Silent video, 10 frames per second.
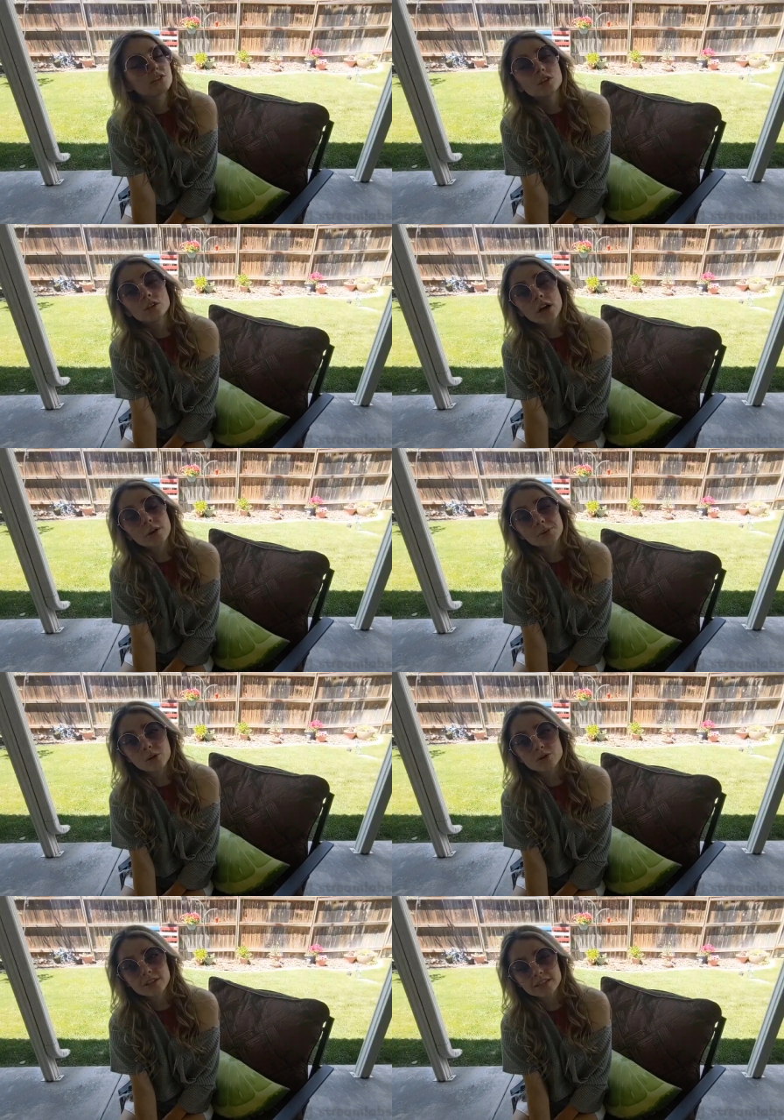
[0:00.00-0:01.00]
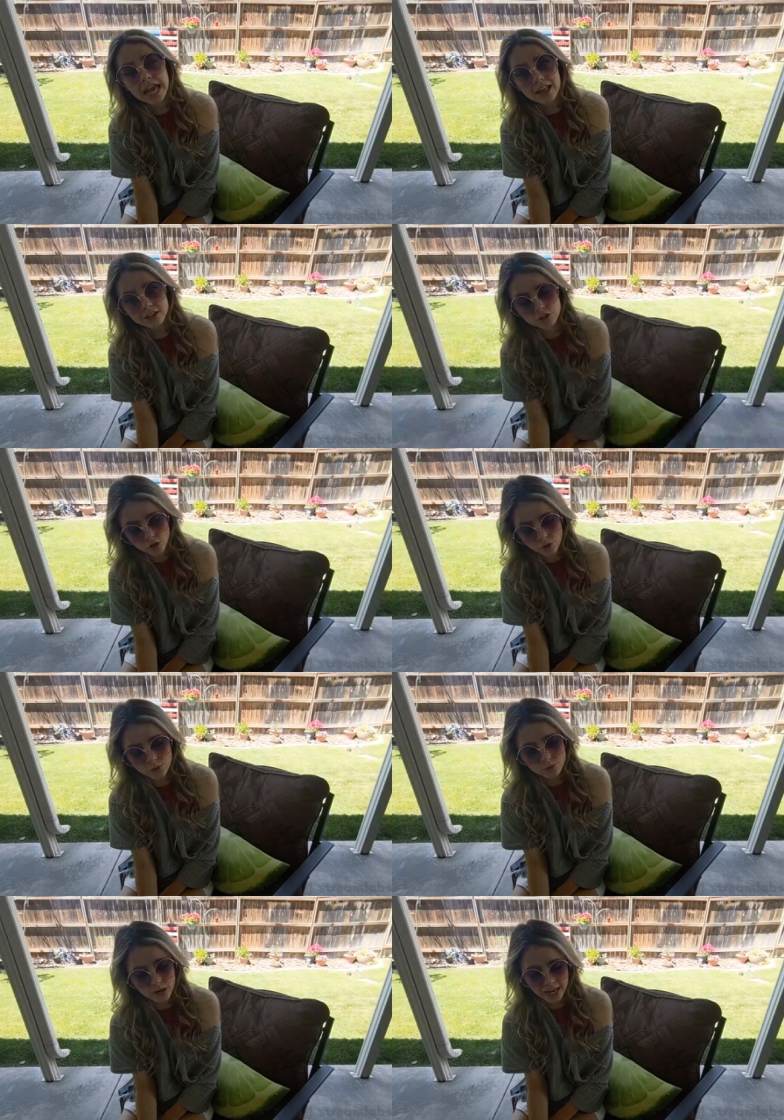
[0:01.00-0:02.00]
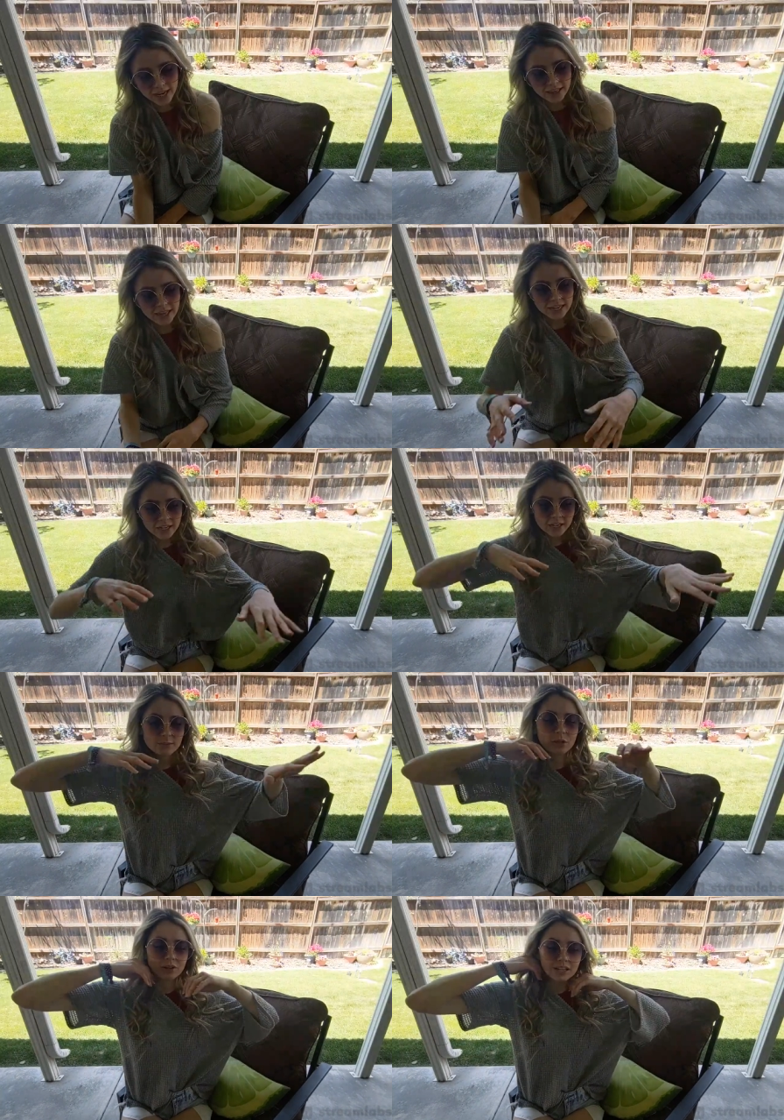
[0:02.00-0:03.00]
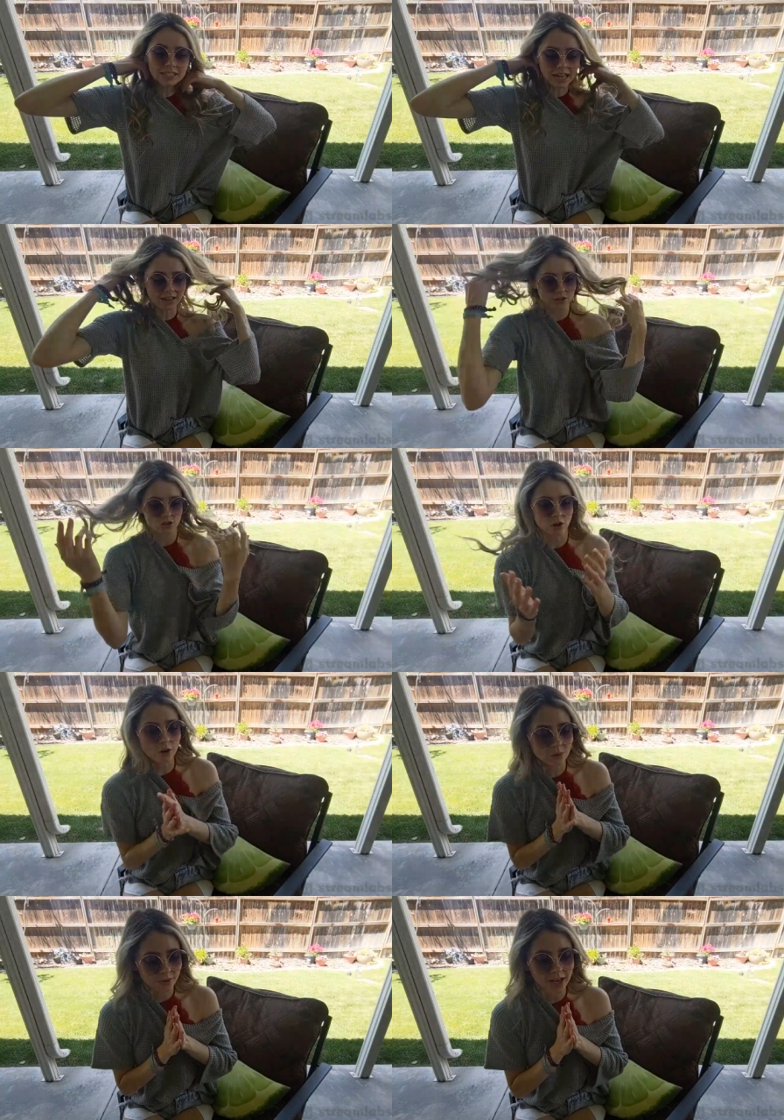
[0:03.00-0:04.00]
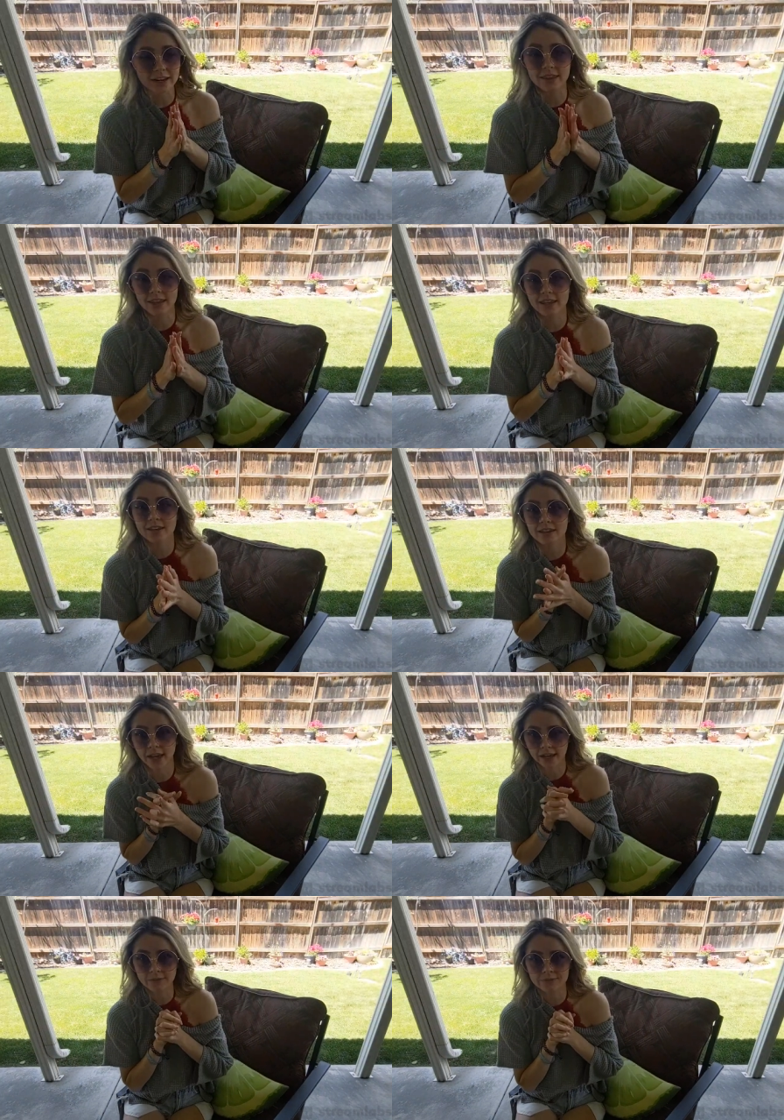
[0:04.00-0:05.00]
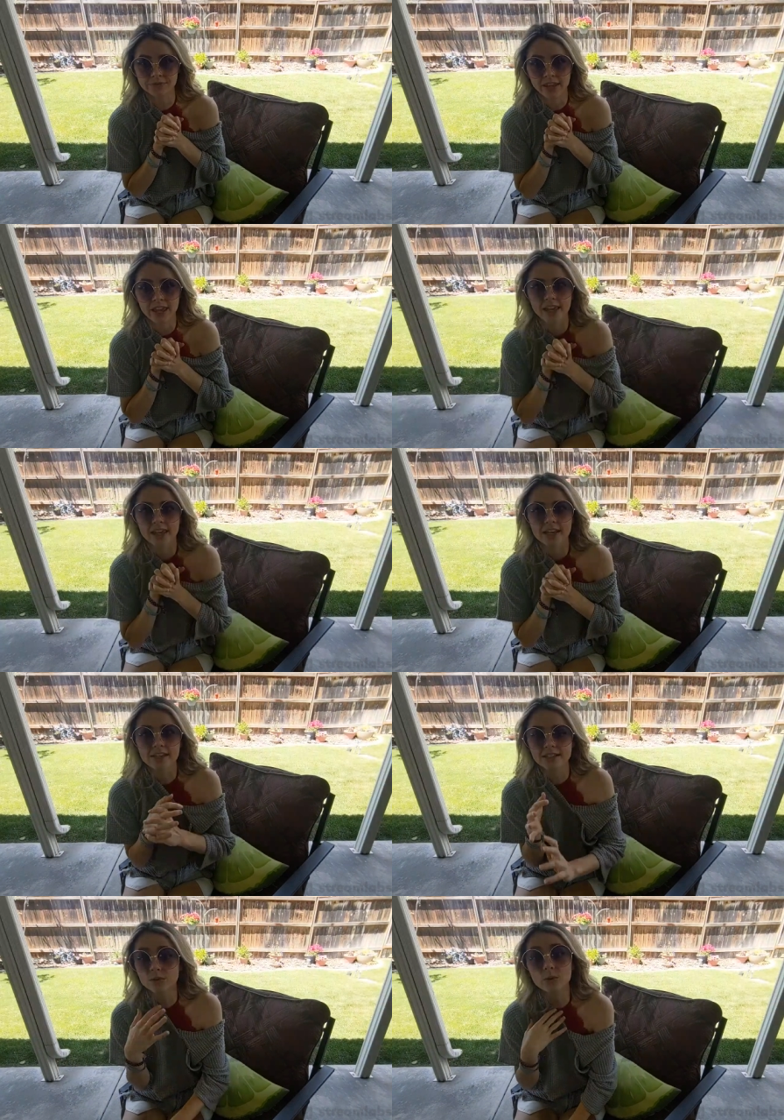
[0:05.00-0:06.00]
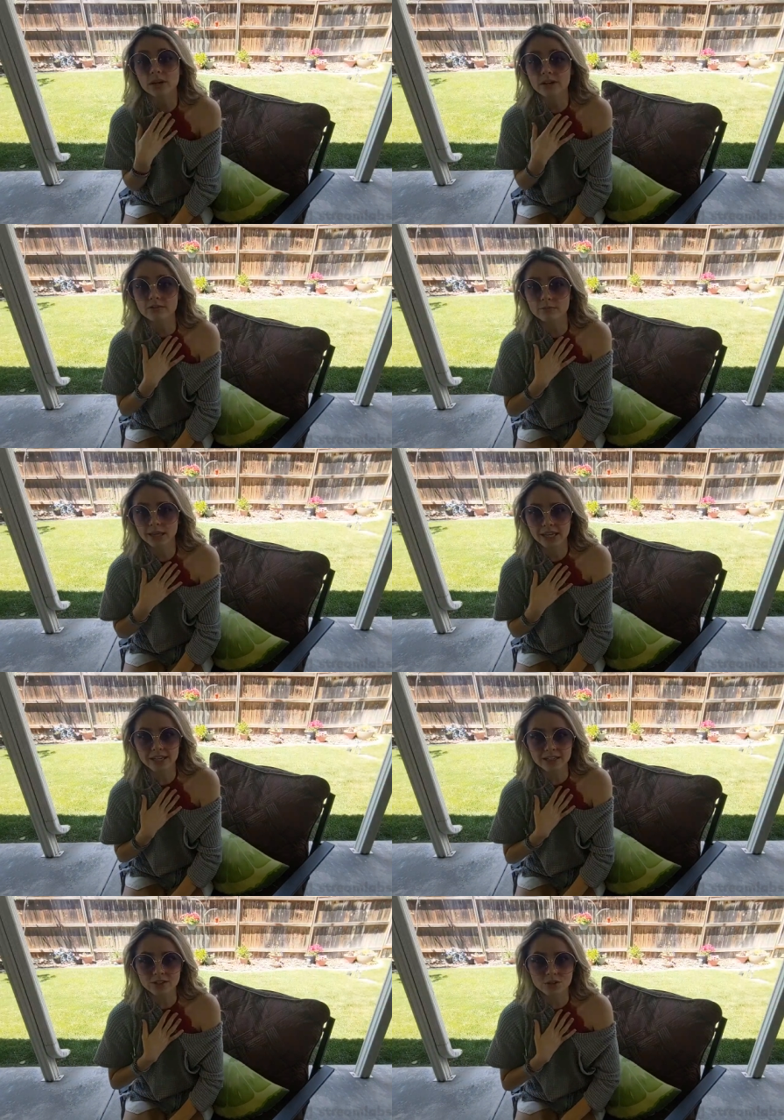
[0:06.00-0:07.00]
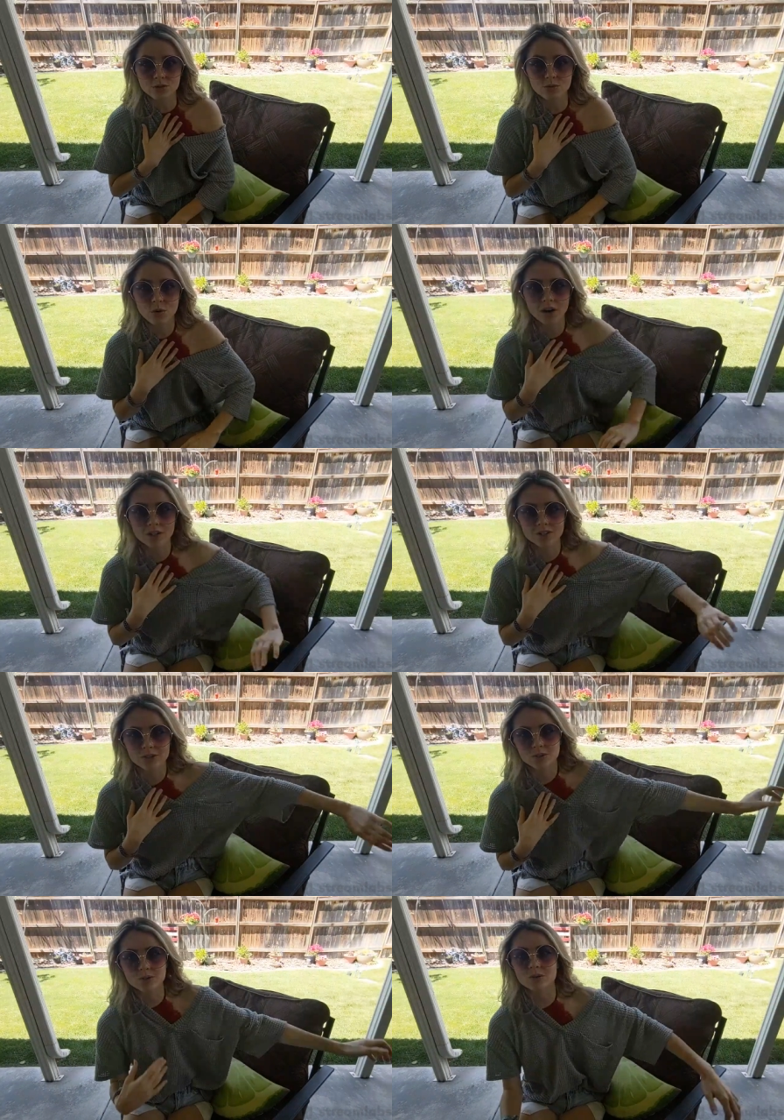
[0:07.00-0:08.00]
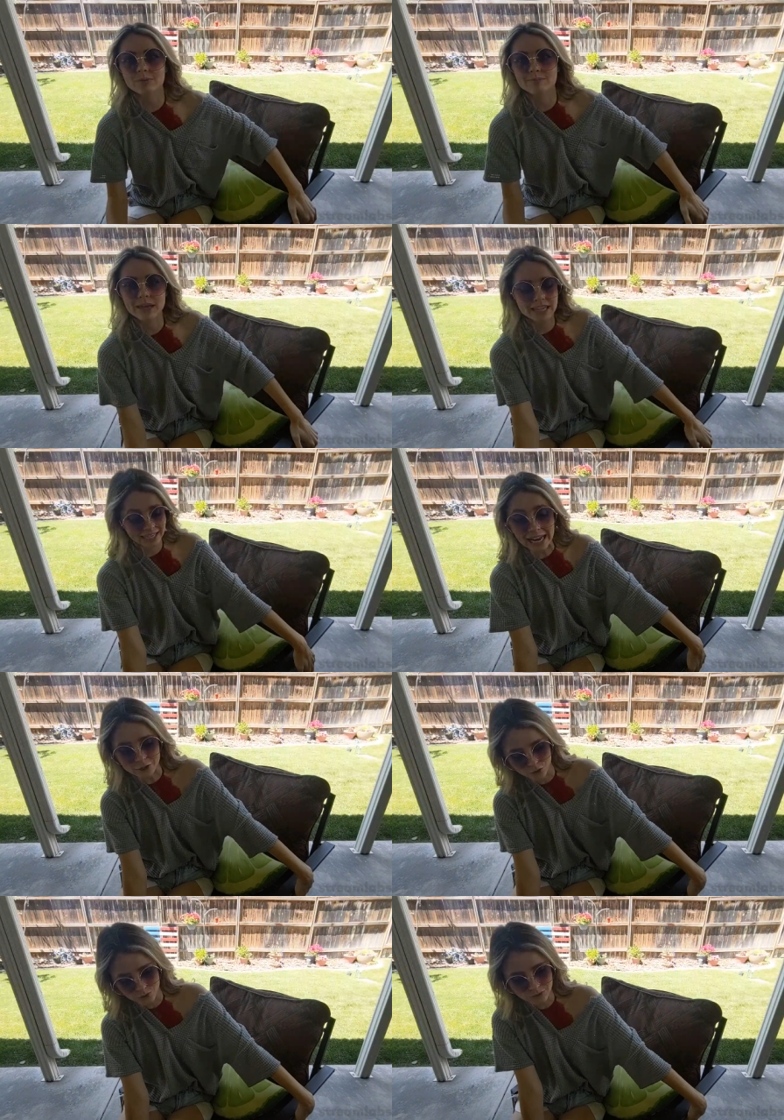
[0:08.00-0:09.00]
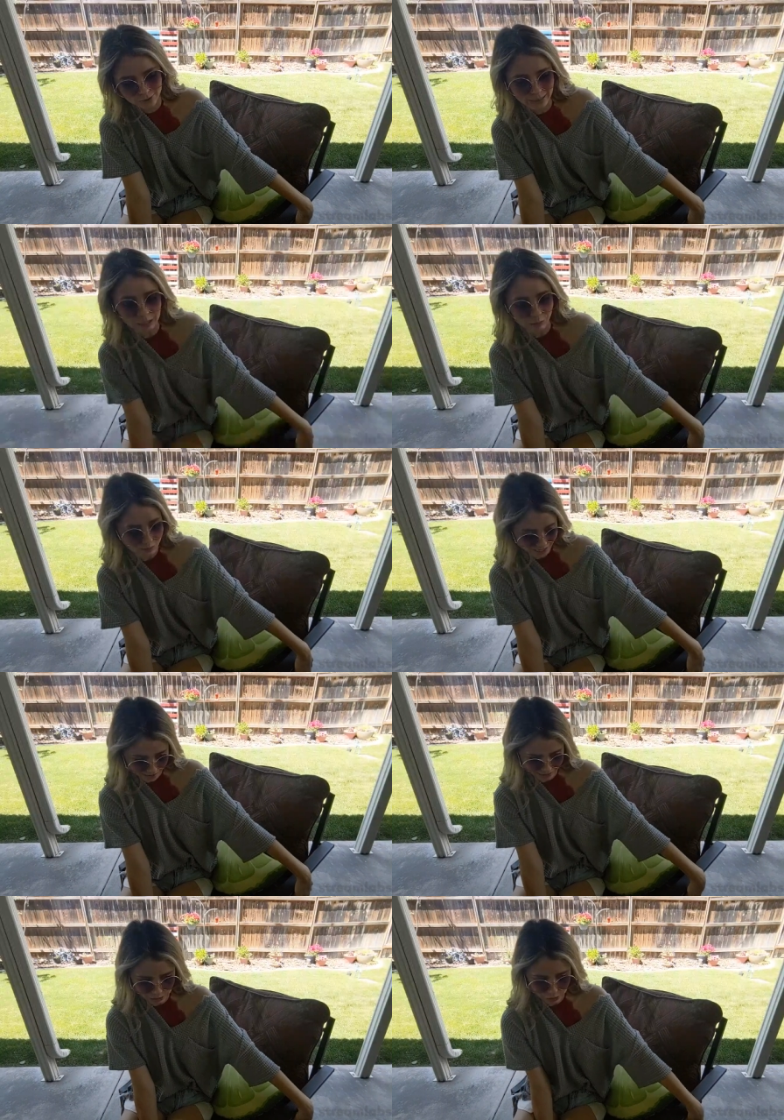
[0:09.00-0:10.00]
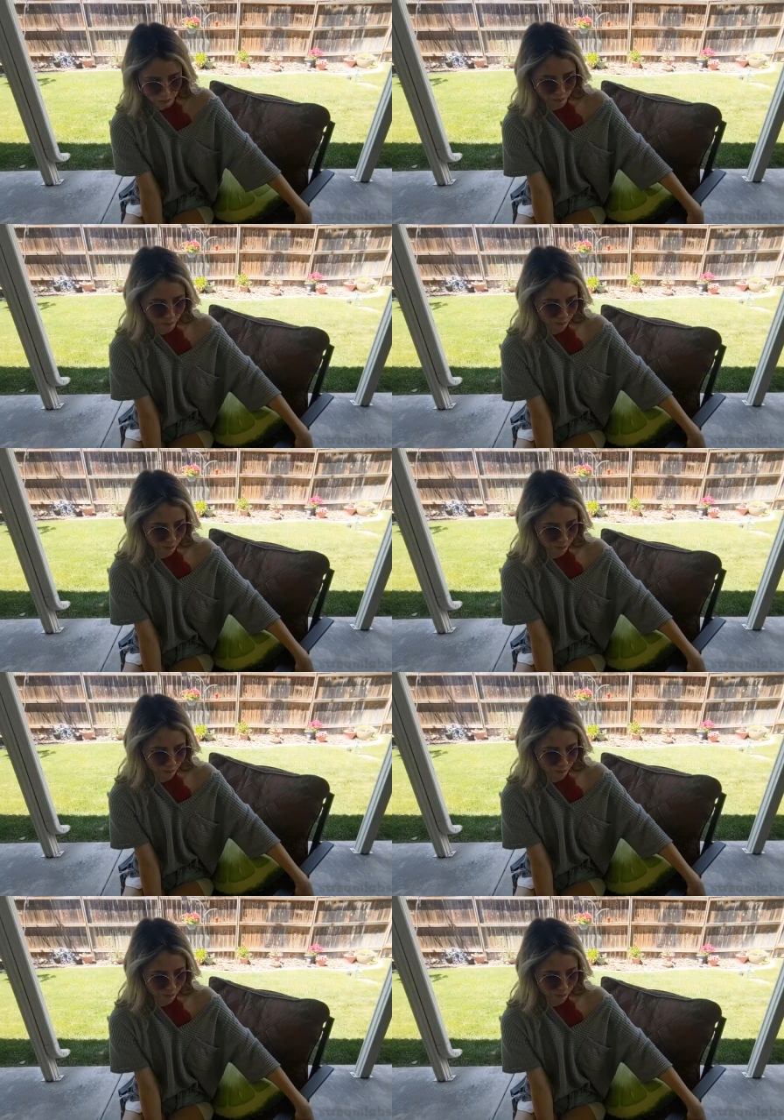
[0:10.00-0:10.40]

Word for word: so you know how we're hosting the talent show, right? Like a community talent show kind of thing, yeah? Is it weird of me to want to make an entry for my own talent show?